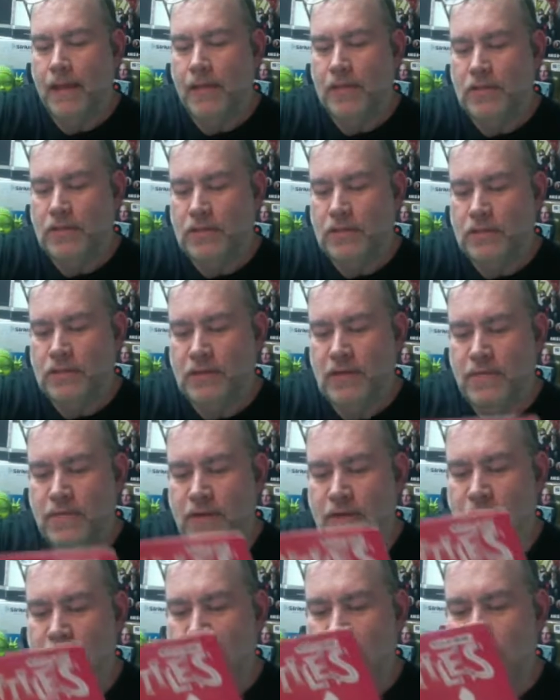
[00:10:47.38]
This is
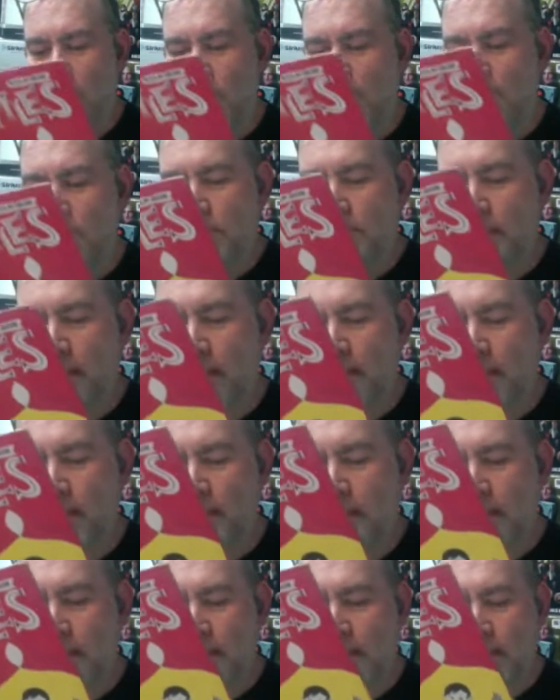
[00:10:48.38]
$7,
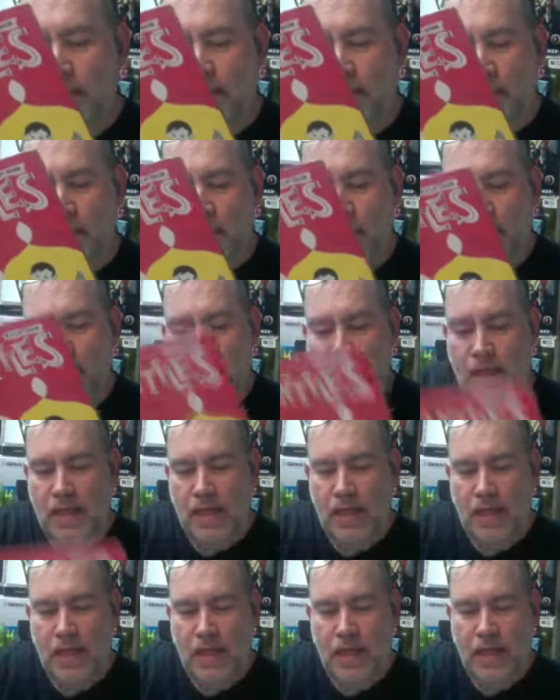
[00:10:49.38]
and
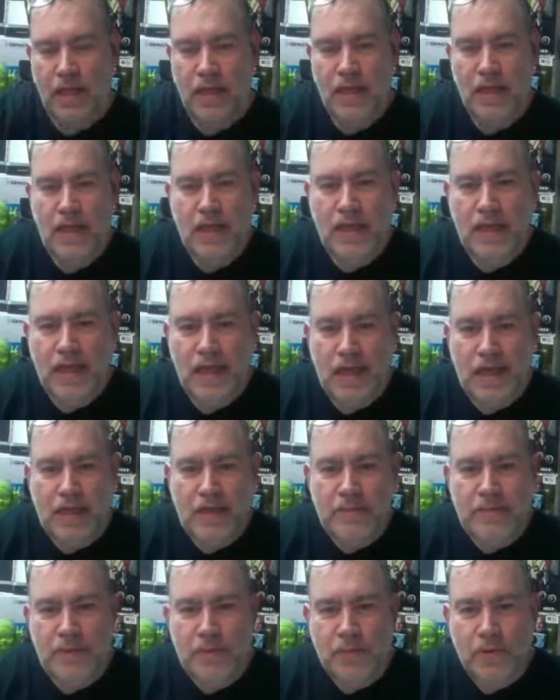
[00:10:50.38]
it
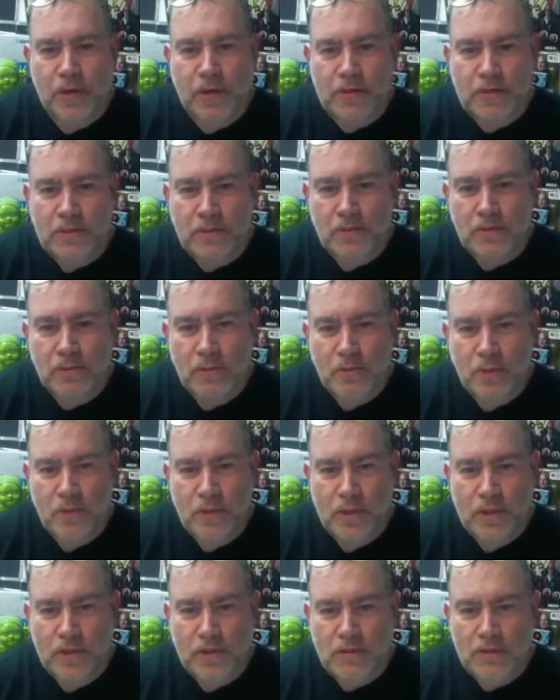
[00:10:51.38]
had to be pressed
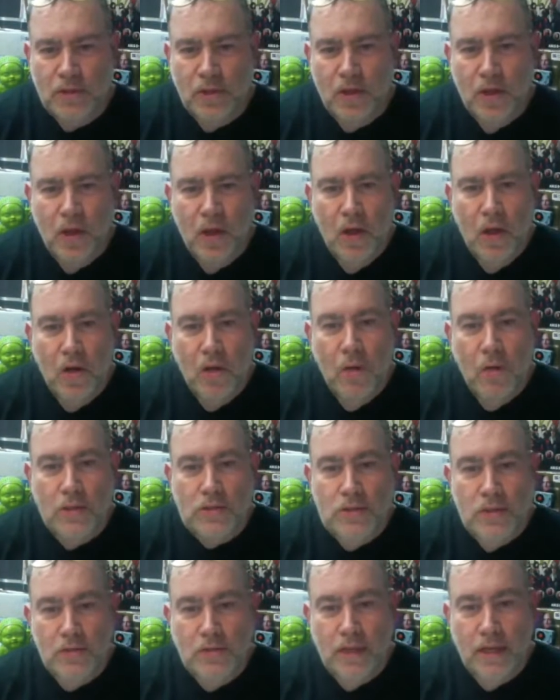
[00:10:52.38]
somewhere else.
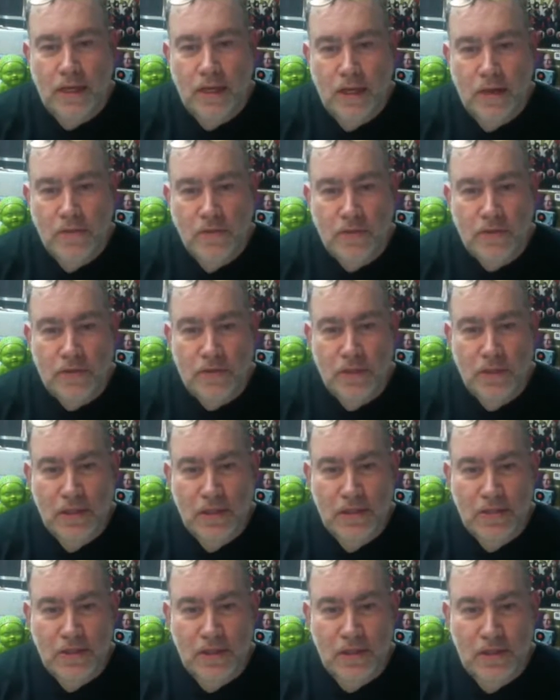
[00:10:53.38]
What's on that Elvis?
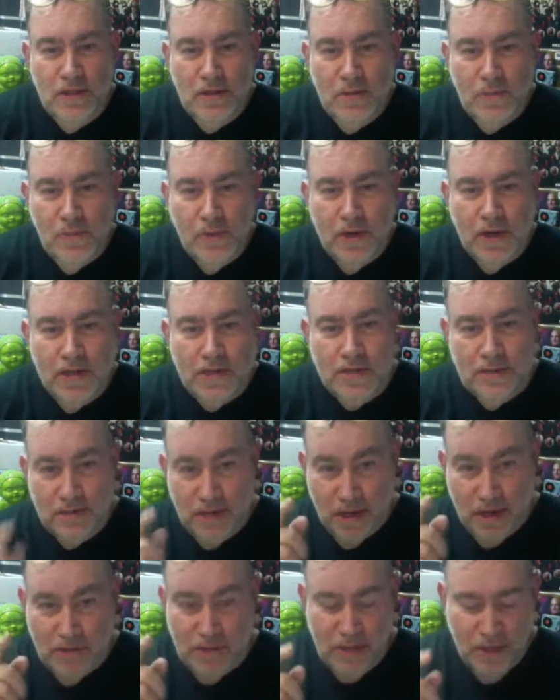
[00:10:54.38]
Is it a new press?
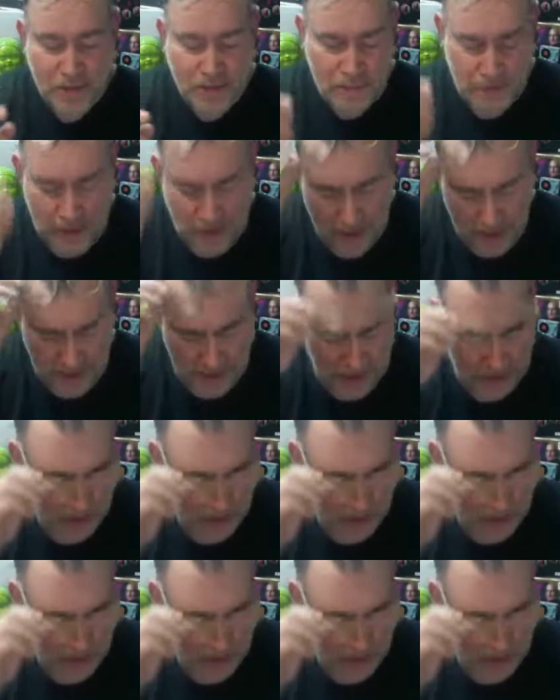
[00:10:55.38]
I'll check for you.